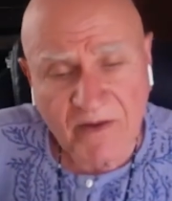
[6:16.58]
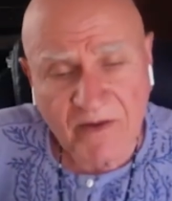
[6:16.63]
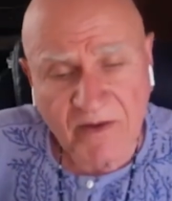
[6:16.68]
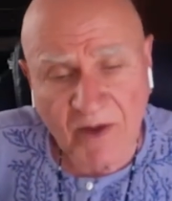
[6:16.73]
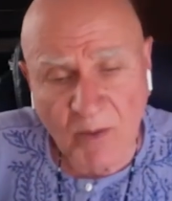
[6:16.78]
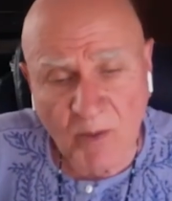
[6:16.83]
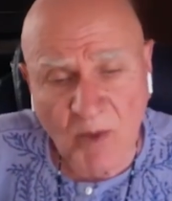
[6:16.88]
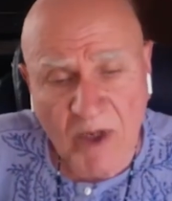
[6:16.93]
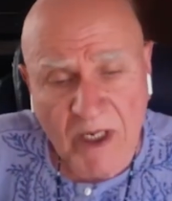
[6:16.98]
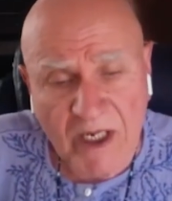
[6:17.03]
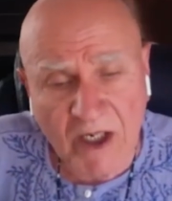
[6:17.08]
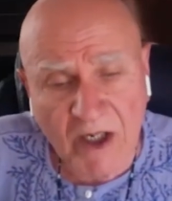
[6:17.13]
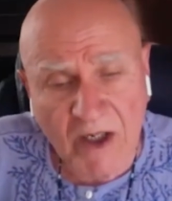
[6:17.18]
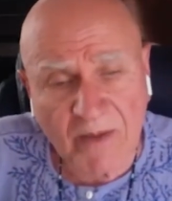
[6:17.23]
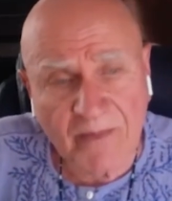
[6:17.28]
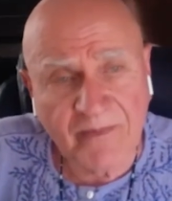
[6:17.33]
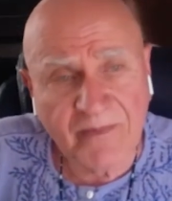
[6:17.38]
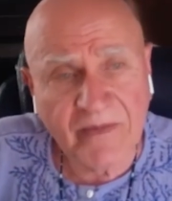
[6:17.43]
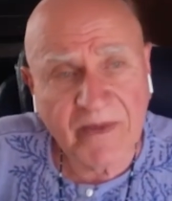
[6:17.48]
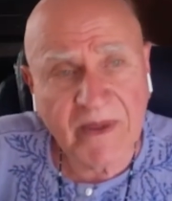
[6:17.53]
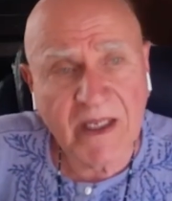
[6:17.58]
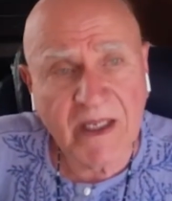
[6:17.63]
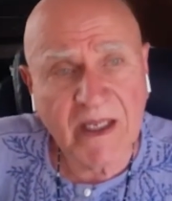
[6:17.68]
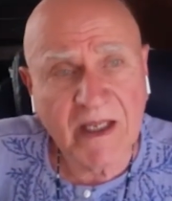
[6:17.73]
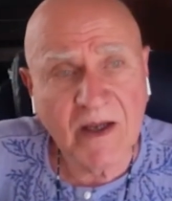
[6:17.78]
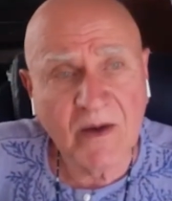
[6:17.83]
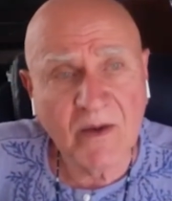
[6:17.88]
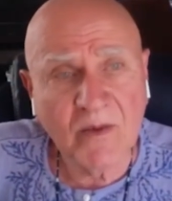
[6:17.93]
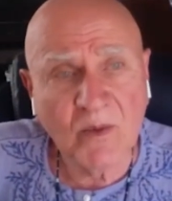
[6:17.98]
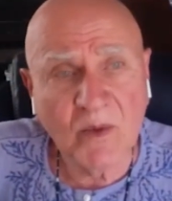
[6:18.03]
Somewhere
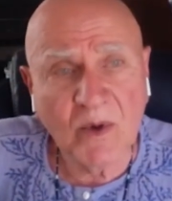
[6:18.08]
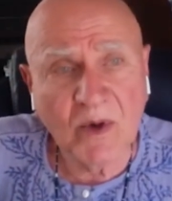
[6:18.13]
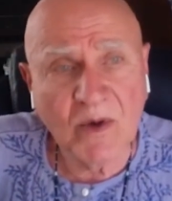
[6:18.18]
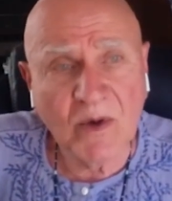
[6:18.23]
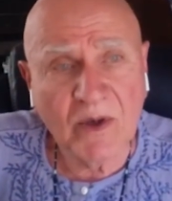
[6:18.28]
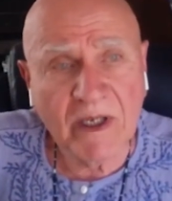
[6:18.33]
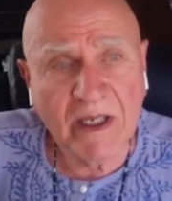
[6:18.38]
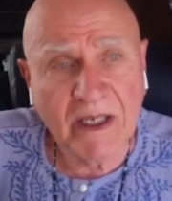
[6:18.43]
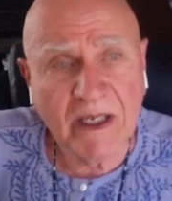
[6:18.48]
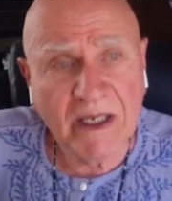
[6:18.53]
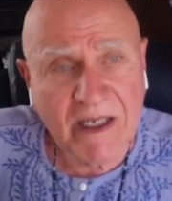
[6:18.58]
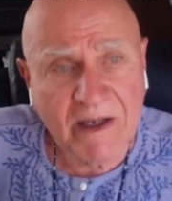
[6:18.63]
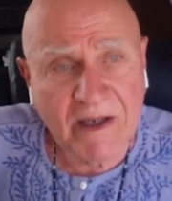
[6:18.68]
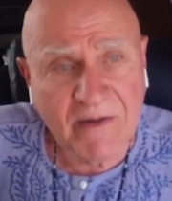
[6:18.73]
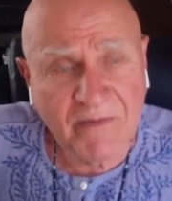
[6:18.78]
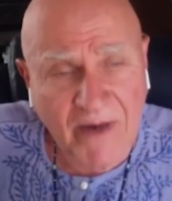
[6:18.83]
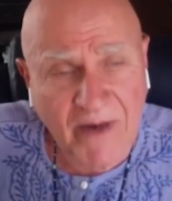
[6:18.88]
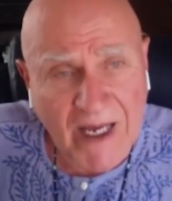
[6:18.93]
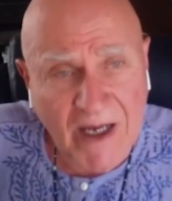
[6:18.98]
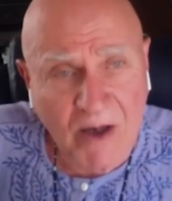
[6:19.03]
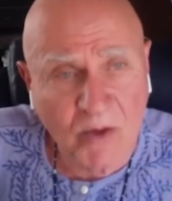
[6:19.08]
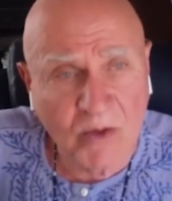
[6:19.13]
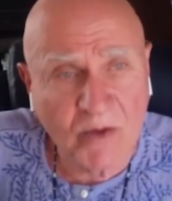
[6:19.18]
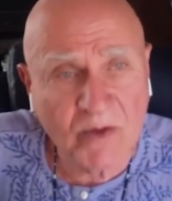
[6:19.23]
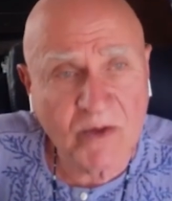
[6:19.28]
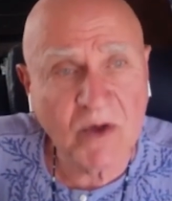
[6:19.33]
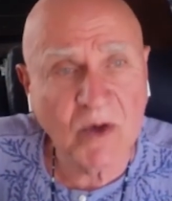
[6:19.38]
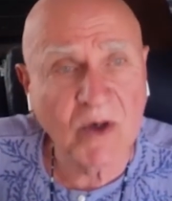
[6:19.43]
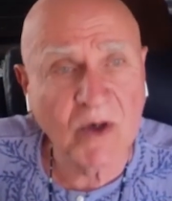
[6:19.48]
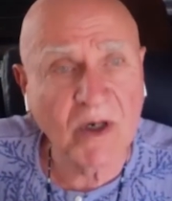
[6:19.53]
he
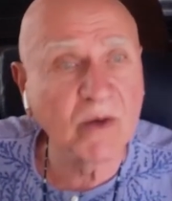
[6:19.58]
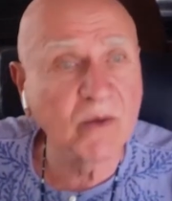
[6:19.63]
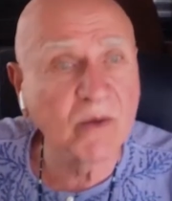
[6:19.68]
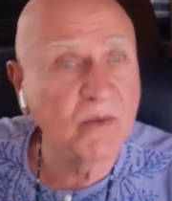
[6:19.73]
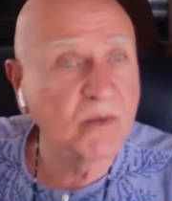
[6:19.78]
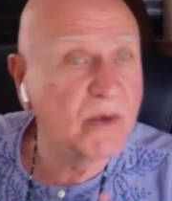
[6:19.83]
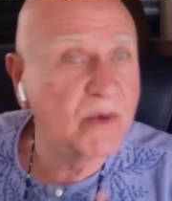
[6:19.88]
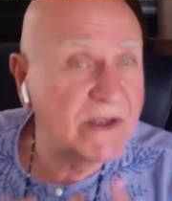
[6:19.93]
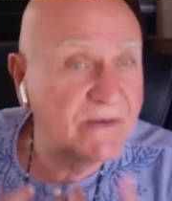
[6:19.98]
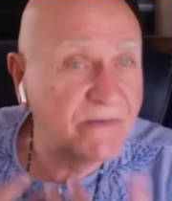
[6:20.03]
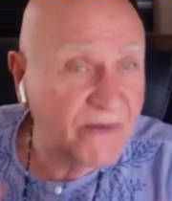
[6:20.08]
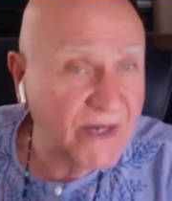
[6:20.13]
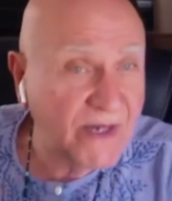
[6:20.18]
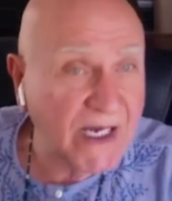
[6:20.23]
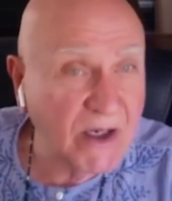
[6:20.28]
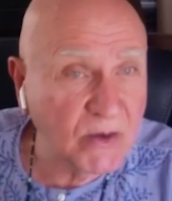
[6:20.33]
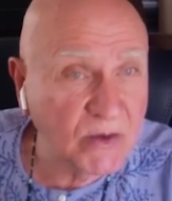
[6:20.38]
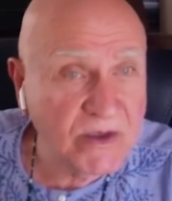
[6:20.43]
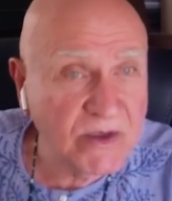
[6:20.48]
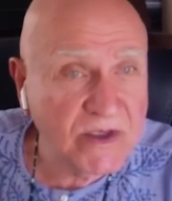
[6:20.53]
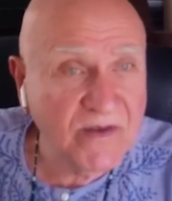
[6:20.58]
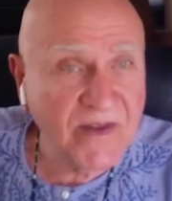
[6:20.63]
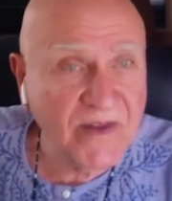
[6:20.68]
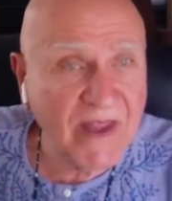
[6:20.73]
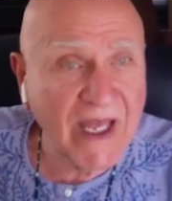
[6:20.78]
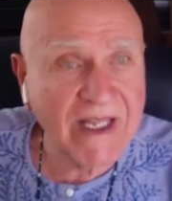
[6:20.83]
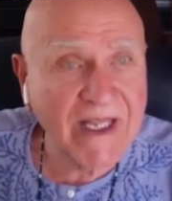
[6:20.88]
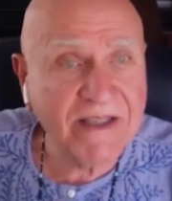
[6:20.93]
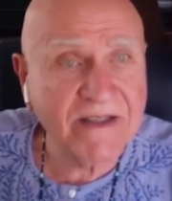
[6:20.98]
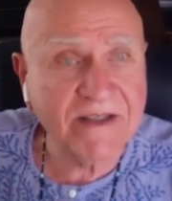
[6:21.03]
found, or we found,
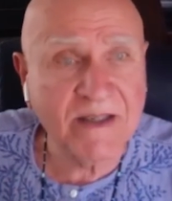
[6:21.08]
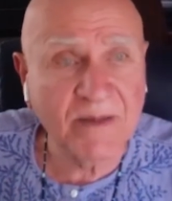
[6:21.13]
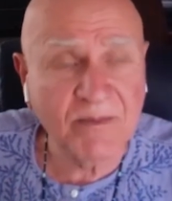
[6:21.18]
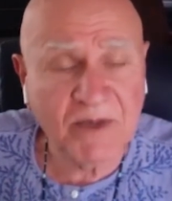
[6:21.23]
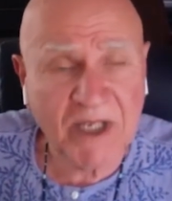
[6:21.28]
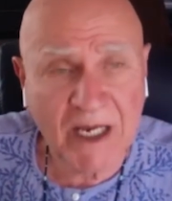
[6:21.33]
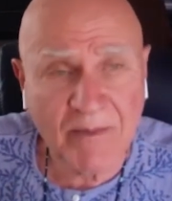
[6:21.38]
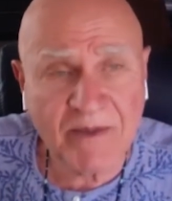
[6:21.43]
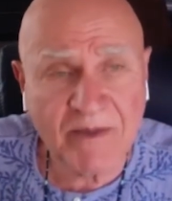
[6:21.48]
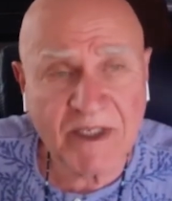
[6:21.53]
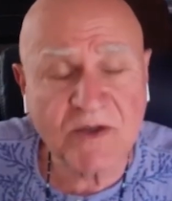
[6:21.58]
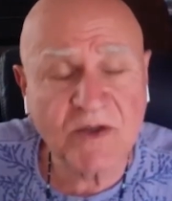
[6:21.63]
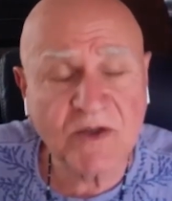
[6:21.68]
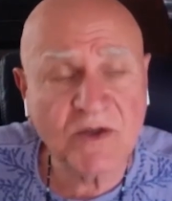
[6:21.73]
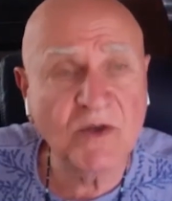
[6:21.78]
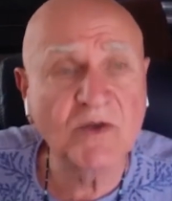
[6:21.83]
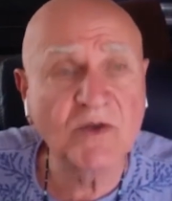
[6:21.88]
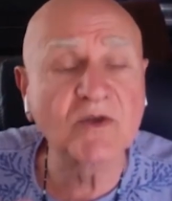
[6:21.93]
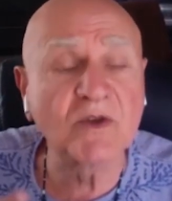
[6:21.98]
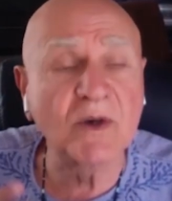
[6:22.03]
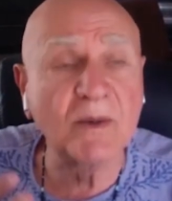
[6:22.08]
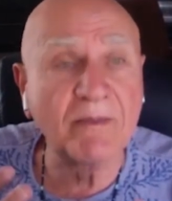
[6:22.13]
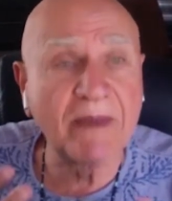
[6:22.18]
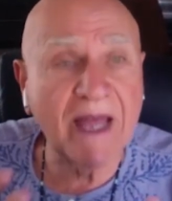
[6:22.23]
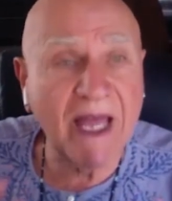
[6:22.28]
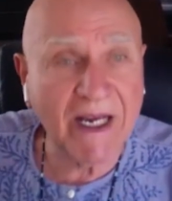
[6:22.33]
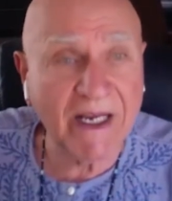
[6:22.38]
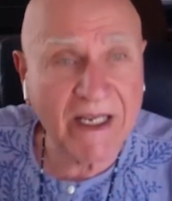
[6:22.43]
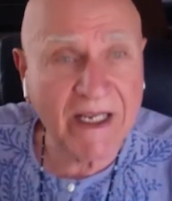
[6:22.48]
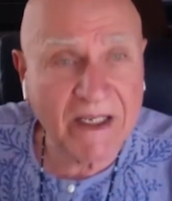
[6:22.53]
that sometimes it's too
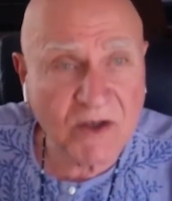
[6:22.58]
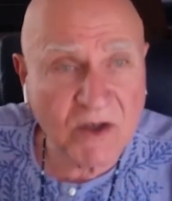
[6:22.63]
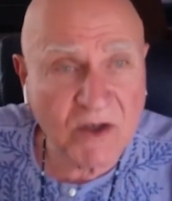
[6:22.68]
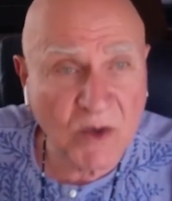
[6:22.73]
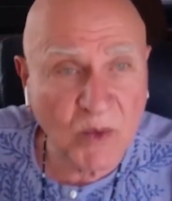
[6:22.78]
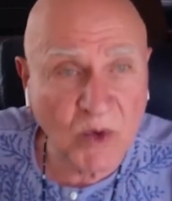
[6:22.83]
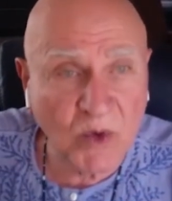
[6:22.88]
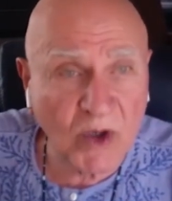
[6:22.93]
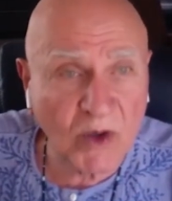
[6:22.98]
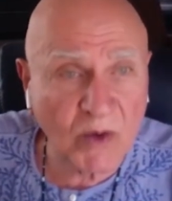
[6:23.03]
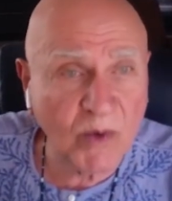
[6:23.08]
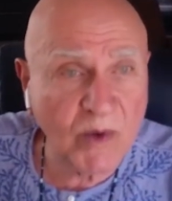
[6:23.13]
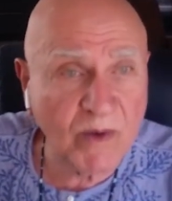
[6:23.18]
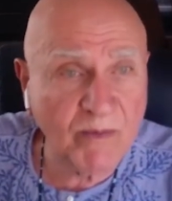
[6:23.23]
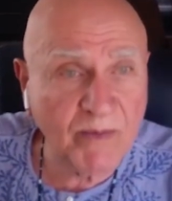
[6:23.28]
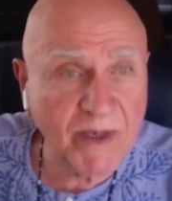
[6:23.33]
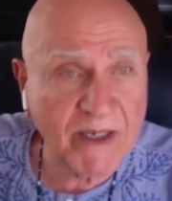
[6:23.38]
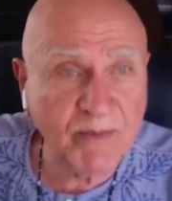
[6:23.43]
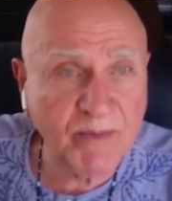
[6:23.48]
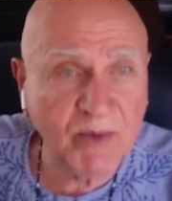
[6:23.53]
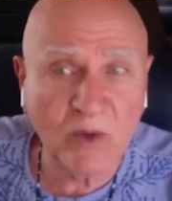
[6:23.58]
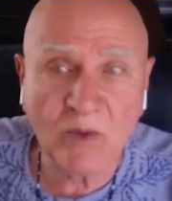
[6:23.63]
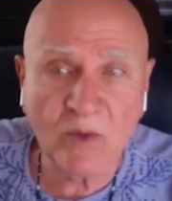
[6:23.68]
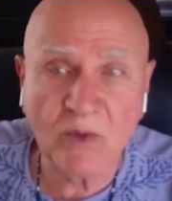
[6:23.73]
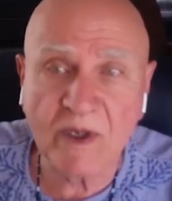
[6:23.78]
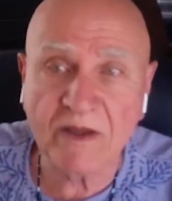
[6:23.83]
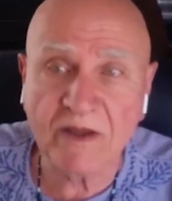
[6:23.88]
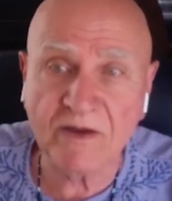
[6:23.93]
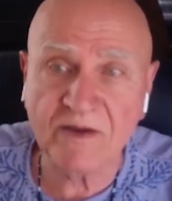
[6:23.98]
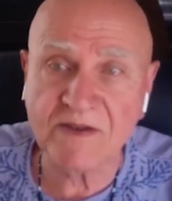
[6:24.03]
dramatic to work with people
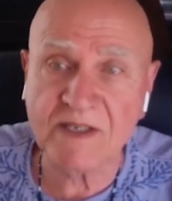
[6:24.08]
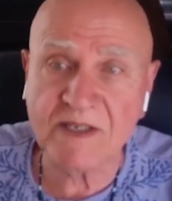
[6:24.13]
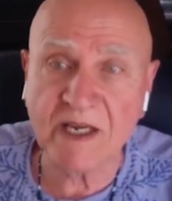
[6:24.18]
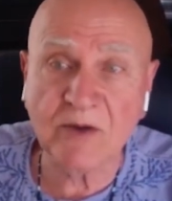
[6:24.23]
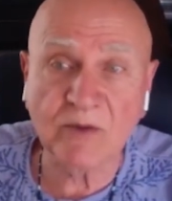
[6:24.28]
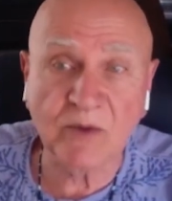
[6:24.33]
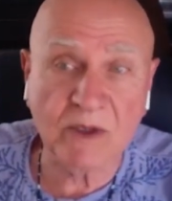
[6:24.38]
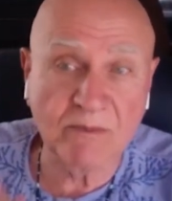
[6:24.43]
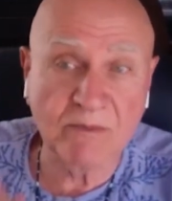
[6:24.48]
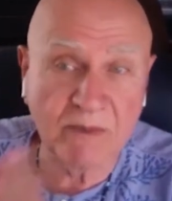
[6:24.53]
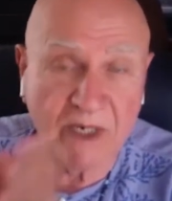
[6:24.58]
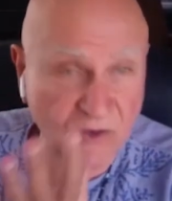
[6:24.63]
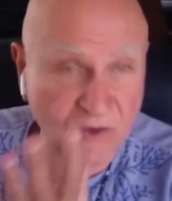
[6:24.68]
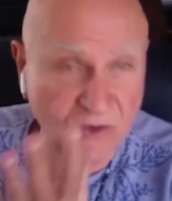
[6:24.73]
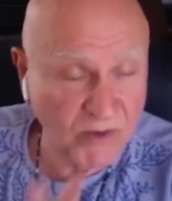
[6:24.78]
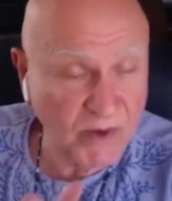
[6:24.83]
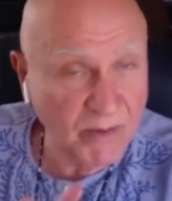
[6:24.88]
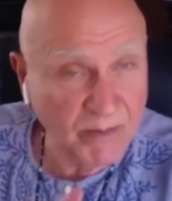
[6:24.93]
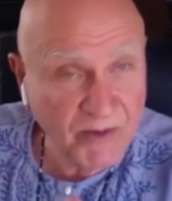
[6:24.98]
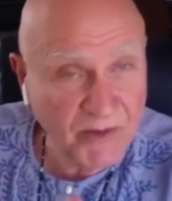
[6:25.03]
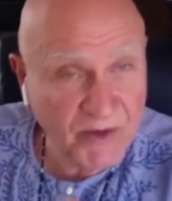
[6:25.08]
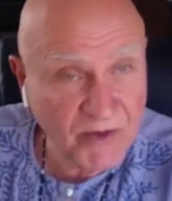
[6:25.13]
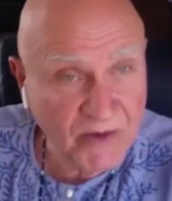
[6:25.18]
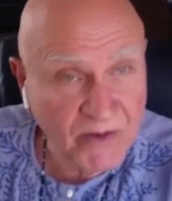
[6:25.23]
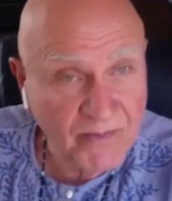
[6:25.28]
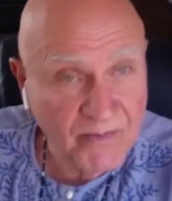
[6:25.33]
with sacred mushrooms